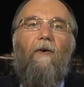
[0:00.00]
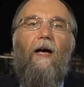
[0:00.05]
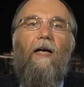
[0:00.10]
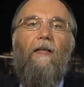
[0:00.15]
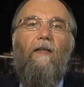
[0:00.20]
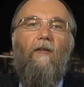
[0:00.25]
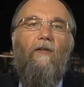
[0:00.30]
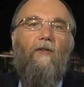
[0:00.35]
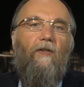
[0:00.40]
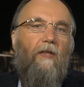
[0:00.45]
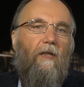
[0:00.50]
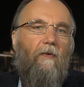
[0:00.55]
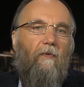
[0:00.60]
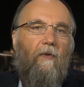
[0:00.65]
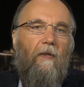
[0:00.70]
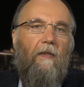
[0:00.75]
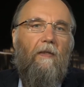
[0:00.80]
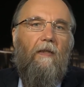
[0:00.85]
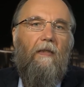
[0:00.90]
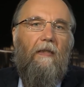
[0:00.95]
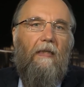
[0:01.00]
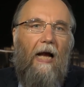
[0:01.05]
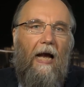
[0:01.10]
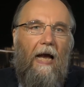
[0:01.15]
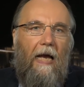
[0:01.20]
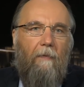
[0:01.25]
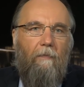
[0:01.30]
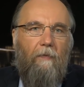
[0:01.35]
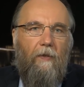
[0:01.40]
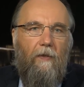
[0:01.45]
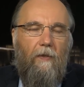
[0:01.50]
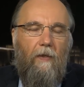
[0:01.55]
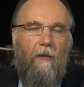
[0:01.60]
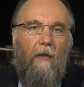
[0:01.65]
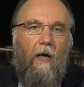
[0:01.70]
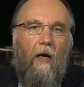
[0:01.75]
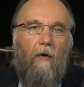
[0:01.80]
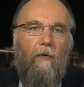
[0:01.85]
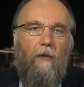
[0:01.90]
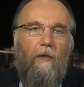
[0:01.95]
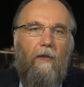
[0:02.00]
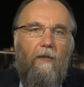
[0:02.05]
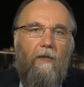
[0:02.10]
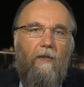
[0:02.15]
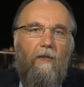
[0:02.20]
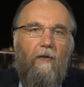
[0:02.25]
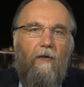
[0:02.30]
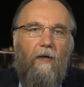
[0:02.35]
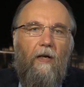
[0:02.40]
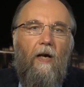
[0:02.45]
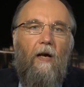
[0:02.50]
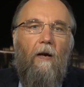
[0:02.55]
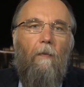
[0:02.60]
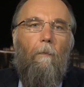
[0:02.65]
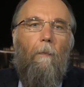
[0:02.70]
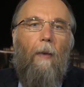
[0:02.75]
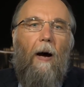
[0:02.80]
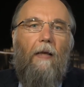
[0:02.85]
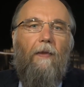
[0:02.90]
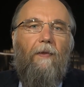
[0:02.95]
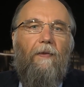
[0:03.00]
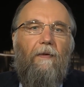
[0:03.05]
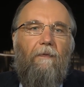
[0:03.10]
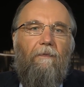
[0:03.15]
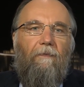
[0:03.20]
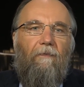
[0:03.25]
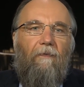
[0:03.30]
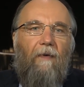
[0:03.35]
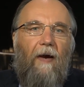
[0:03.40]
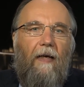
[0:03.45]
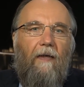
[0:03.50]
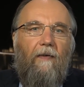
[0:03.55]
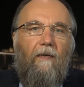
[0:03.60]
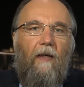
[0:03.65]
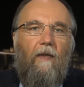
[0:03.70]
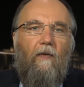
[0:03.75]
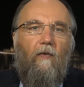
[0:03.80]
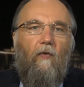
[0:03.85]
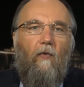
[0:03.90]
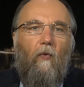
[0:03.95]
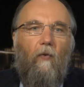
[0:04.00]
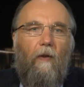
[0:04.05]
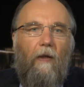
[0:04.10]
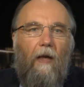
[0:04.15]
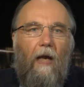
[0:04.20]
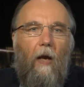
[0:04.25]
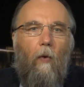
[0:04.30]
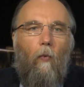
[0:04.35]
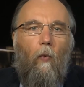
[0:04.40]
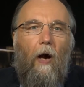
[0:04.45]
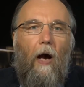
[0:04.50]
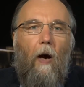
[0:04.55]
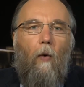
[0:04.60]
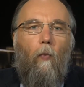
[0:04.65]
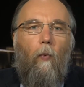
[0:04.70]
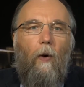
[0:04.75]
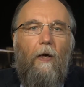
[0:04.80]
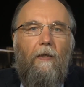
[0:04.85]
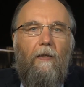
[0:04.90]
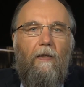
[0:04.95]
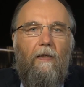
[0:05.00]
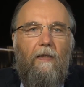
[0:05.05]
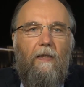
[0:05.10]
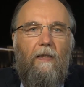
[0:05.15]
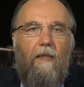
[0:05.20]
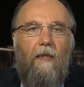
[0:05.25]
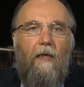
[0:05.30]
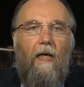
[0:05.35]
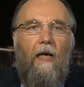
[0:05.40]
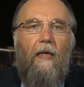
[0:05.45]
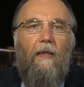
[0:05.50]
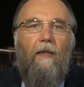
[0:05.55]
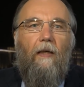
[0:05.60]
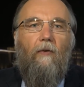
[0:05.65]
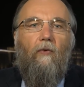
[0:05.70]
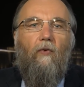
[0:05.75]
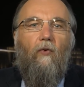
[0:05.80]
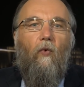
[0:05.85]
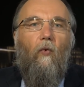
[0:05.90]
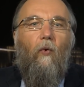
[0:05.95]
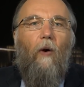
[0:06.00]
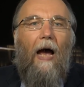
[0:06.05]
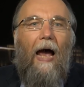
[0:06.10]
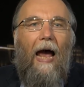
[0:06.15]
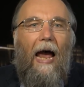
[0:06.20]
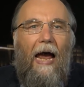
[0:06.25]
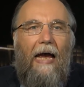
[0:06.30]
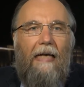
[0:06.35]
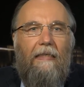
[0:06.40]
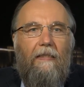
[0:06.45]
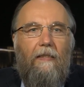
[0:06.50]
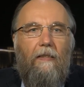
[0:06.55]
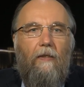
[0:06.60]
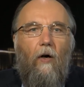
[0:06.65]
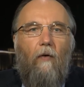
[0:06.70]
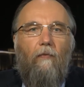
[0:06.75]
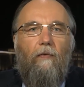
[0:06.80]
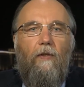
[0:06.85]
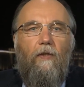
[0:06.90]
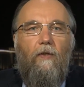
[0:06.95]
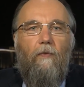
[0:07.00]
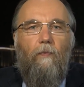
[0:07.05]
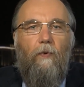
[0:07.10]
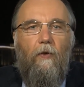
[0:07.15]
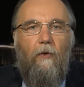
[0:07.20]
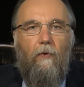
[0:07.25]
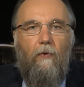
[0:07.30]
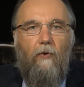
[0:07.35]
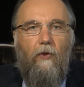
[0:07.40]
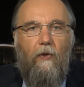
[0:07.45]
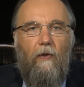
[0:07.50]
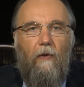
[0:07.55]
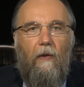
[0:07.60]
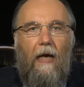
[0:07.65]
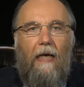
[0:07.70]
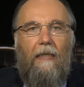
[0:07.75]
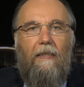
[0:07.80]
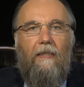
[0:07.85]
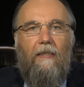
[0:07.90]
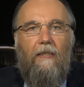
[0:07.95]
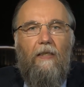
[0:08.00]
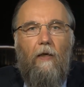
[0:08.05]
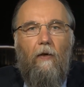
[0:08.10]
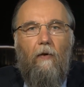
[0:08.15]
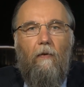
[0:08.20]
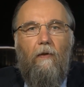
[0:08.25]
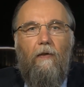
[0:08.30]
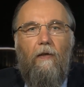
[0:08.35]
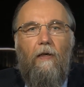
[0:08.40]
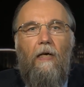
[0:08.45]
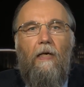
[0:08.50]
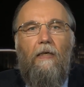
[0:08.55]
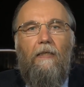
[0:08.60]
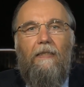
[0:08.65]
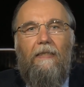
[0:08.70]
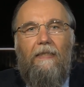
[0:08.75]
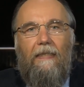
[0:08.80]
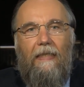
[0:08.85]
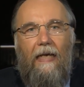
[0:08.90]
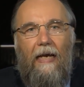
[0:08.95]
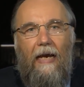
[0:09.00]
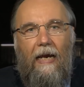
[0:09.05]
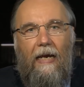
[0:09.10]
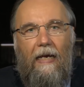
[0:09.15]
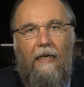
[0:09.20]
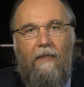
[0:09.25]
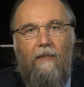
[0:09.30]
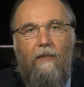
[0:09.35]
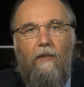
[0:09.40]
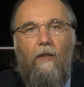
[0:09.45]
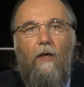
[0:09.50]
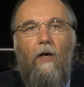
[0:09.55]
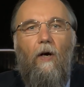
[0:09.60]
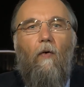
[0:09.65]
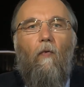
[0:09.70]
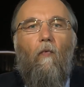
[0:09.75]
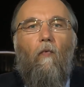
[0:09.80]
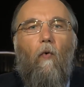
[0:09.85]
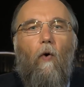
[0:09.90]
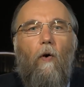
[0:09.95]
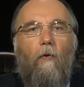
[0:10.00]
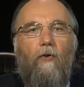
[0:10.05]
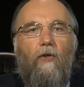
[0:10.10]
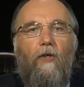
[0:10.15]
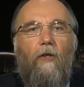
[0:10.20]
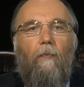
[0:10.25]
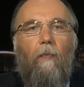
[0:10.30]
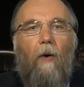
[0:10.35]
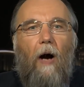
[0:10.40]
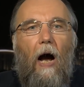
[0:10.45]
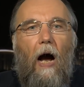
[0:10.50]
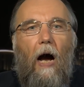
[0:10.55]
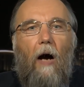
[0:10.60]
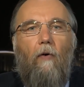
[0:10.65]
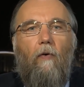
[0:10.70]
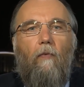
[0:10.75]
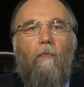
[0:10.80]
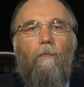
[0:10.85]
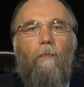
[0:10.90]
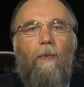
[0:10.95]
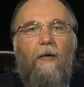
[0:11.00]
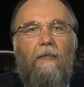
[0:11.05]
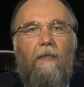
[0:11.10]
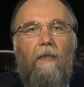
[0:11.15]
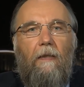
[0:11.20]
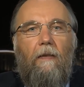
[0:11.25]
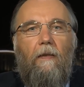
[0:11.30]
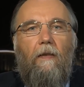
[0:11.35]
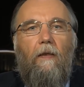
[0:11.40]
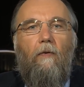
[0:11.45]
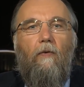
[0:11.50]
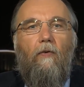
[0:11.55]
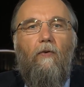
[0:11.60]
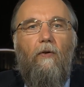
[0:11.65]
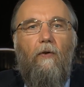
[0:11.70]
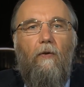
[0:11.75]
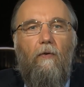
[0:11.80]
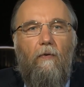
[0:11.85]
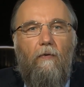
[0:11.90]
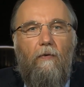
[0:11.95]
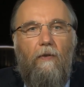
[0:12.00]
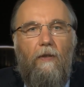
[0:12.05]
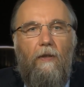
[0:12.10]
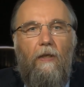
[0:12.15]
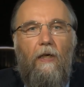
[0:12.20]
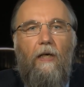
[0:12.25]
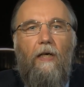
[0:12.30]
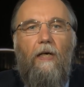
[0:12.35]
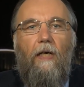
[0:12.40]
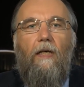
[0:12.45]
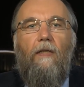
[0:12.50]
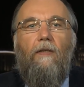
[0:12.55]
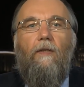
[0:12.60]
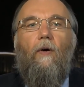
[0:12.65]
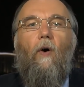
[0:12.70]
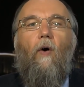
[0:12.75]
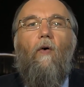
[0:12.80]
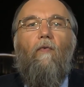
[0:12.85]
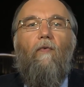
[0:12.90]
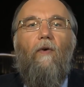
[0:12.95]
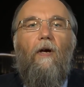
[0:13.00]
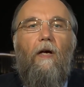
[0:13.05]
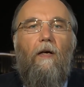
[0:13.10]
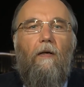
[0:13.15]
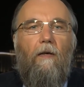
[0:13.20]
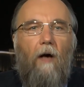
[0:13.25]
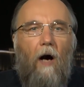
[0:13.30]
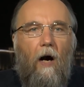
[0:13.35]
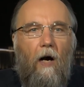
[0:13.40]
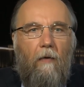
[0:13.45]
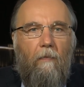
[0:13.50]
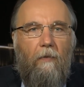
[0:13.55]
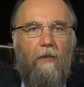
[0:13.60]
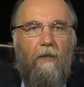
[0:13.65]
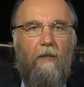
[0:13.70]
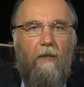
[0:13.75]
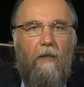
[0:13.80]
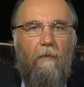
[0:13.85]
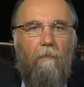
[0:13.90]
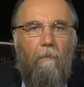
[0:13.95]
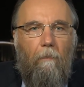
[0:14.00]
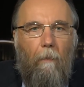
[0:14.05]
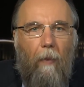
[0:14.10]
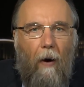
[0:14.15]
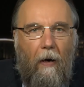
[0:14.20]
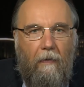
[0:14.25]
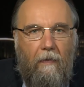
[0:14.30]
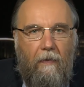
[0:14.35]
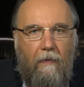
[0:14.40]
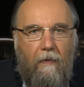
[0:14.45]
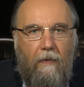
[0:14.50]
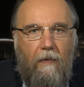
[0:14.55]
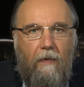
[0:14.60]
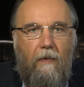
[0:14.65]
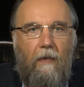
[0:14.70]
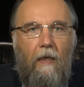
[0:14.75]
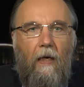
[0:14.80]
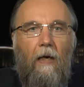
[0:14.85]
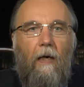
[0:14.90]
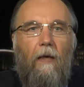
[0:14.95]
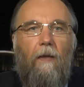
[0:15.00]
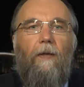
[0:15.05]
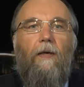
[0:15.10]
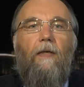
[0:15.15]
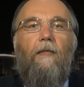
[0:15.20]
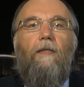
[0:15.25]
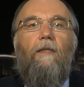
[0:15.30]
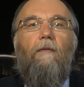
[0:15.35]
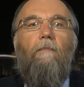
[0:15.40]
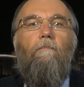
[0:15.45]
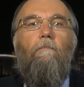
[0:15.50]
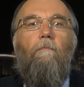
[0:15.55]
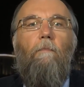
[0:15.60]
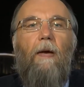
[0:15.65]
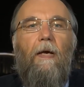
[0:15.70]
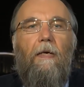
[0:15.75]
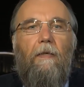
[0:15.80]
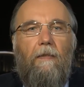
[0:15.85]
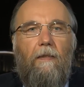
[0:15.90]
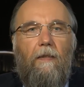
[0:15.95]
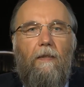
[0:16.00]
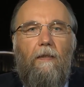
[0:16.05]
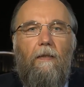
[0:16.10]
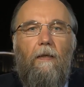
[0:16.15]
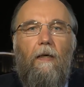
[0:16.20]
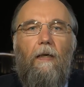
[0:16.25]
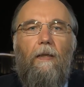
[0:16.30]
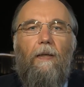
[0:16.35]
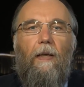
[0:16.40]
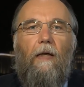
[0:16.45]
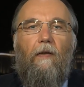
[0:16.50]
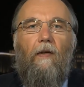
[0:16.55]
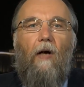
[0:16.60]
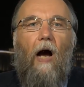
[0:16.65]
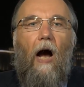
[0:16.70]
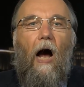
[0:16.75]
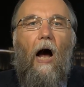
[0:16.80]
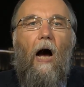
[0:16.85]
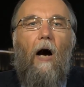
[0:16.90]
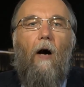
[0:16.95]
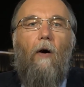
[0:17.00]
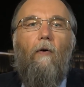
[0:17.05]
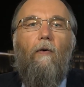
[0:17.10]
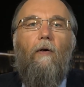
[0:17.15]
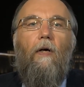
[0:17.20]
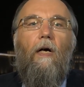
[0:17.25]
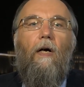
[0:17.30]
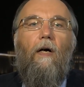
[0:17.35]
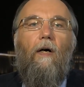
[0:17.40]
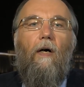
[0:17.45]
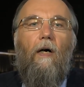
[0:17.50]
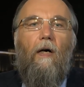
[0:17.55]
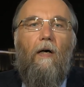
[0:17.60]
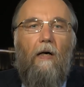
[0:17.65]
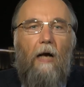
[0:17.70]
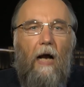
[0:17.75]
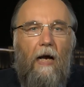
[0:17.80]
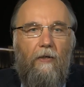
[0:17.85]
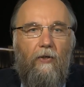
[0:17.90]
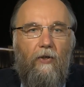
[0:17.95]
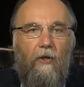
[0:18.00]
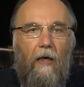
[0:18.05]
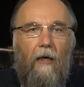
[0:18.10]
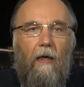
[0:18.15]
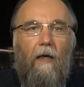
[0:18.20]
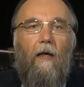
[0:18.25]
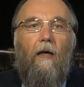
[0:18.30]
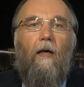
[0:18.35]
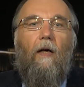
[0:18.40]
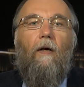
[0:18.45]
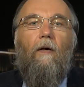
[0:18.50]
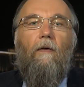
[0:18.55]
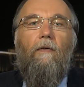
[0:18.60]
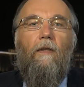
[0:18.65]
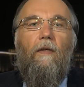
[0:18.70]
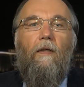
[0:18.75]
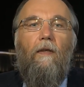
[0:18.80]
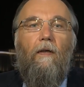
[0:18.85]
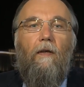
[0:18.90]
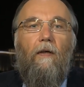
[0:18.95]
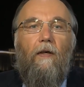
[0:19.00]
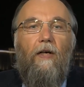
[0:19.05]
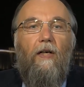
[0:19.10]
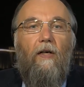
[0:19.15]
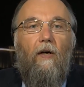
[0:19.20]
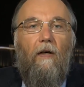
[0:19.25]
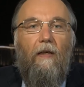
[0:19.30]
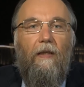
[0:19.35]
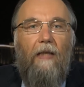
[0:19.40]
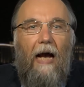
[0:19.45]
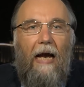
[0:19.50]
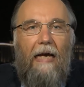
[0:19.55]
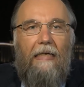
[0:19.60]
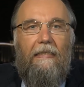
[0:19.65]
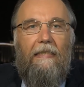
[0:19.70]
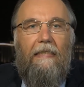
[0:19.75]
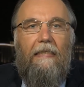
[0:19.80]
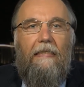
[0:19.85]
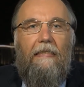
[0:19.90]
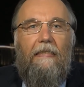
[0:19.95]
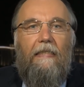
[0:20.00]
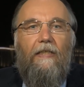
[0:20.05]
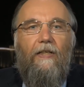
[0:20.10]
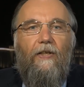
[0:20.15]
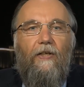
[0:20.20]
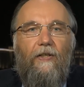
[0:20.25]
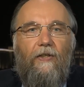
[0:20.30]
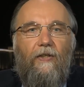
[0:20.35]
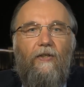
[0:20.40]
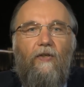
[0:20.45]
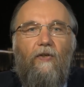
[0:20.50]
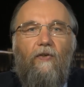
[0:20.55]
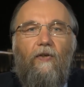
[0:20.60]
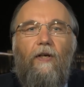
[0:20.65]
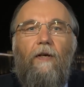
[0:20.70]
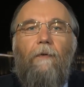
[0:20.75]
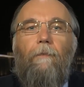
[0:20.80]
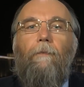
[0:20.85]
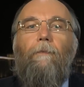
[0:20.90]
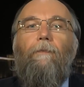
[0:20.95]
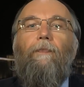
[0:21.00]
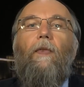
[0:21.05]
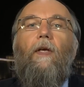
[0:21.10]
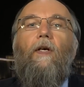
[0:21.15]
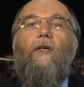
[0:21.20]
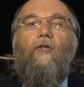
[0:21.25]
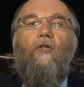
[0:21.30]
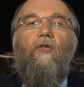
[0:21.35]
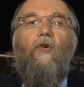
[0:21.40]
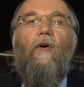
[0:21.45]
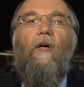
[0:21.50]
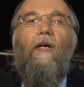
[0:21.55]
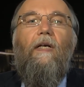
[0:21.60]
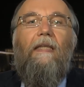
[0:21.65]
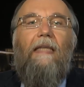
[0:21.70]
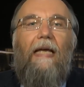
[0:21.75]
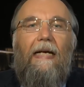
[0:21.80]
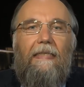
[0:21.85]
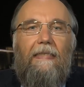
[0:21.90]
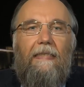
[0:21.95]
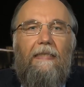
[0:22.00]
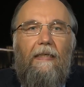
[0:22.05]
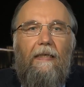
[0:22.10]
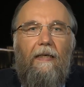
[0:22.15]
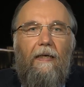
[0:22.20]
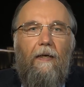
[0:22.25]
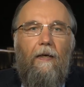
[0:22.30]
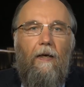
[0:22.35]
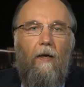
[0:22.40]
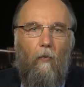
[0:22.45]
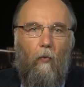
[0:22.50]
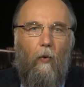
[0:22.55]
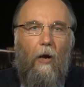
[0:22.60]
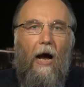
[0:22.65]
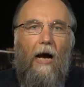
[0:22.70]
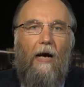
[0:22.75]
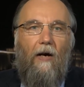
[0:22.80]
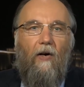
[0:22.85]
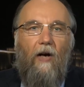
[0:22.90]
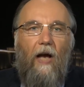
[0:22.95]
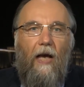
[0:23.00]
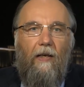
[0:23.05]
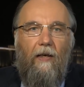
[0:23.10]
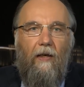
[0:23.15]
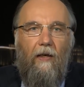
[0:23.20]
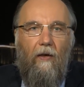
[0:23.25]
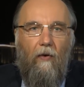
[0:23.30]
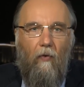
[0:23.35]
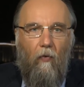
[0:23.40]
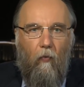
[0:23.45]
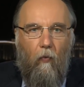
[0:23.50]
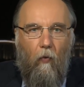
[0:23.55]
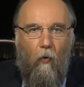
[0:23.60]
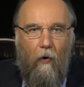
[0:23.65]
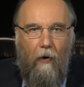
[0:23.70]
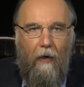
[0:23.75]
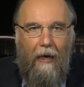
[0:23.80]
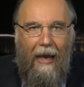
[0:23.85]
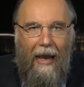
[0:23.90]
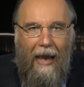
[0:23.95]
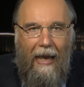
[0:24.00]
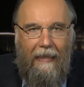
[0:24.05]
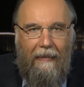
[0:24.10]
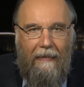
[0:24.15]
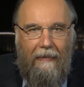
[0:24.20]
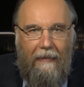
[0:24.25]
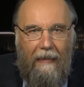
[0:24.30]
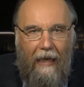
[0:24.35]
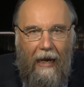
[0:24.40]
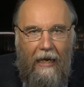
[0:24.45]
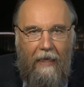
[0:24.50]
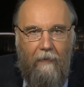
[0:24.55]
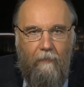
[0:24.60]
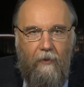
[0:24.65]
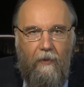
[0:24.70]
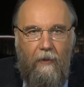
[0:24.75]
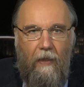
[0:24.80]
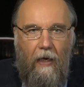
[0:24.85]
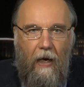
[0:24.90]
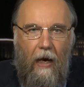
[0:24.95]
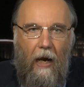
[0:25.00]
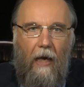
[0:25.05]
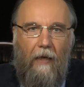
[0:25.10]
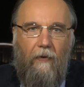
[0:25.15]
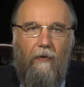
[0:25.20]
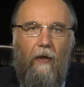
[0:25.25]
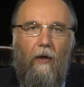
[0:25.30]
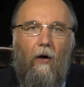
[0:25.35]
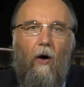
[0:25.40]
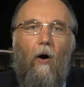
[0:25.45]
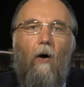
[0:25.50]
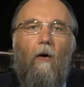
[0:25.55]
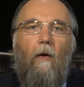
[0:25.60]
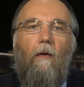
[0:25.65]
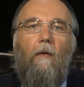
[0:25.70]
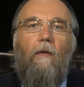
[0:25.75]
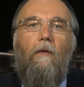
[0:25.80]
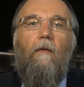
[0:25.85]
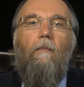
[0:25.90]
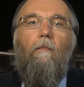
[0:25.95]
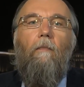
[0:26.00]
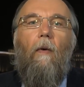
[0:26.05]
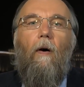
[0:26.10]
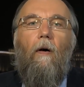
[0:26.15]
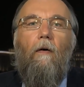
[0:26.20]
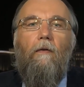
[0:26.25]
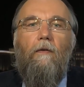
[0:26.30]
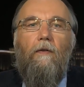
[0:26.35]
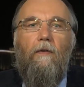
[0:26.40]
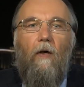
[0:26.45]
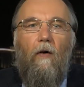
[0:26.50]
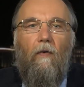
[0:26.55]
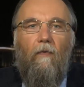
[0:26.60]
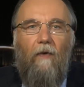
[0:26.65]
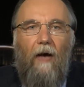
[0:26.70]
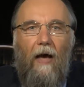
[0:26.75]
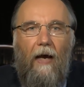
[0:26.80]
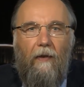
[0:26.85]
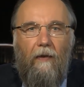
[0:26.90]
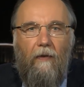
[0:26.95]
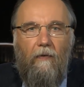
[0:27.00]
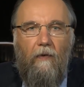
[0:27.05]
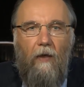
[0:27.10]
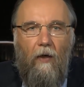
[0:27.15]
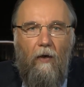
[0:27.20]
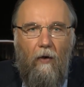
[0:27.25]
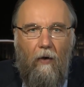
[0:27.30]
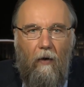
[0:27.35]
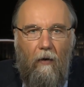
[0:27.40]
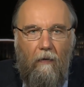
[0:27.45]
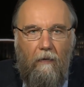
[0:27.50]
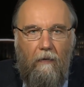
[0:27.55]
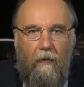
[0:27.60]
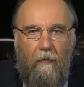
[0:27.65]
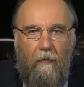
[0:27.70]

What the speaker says: had different times in our history, but the fact that today we are witnessing the two heads of the spiritual and secular states worship our Byzantine roots is of enormous importance. This means that our Russia recognizes its historic destiny. We are ready for end times, as the old monks of Athos called